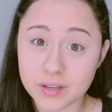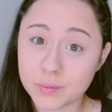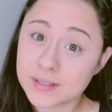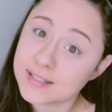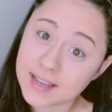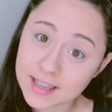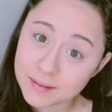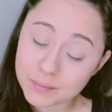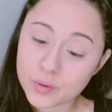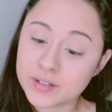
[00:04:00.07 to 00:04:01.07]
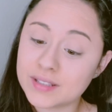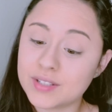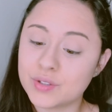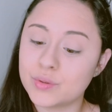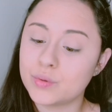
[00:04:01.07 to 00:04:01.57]
once I get more
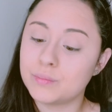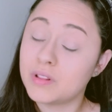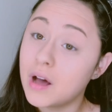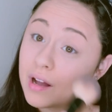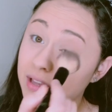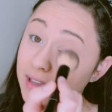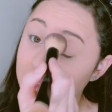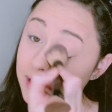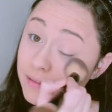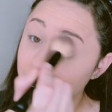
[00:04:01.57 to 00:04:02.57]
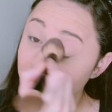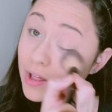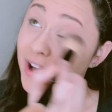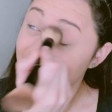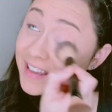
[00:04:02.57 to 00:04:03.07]
into blogging and
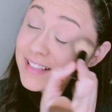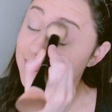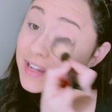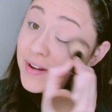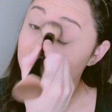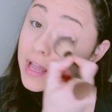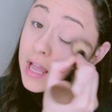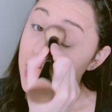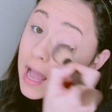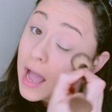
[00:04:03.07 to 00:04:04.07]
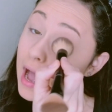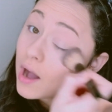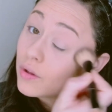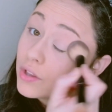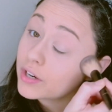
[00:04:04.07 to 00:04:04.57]
vlogging and stuff,
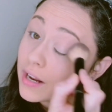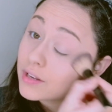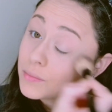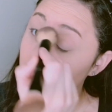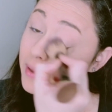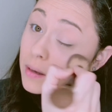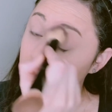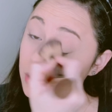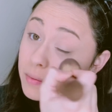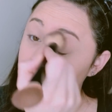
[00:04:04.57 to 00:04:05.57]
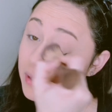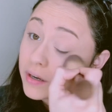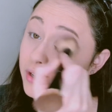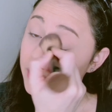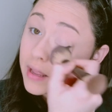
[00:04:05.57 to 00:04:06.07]
I'll learn how to do my makeup a little bit
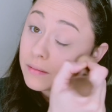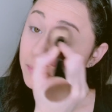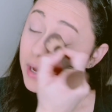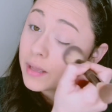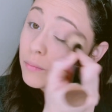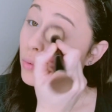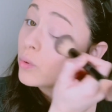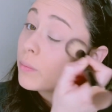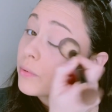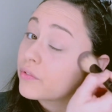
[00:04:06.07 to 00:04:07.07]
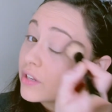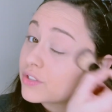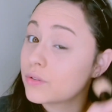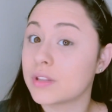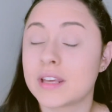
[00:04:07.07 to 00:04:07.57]
better and buy more
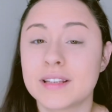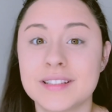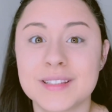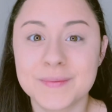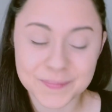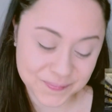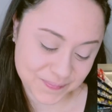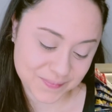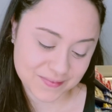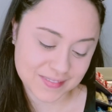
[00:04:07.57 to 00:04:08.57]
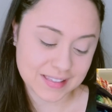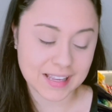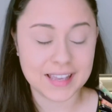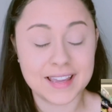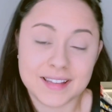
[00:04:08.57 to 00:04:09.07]
professional things
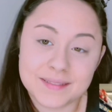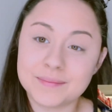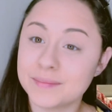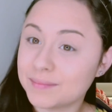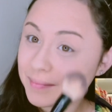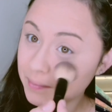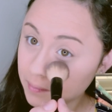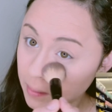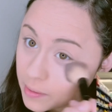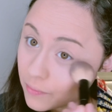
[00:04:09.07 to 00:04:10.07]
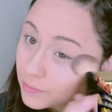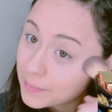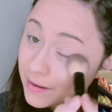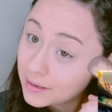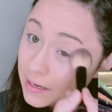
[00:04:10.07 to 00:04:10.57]
and maybe go from there.
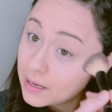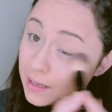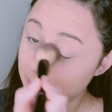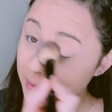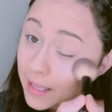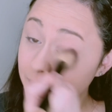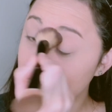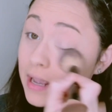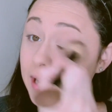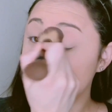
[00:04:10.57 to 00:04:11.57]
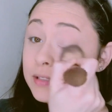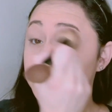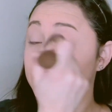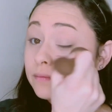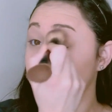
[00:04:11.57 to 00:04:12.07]
But yeah, I just put,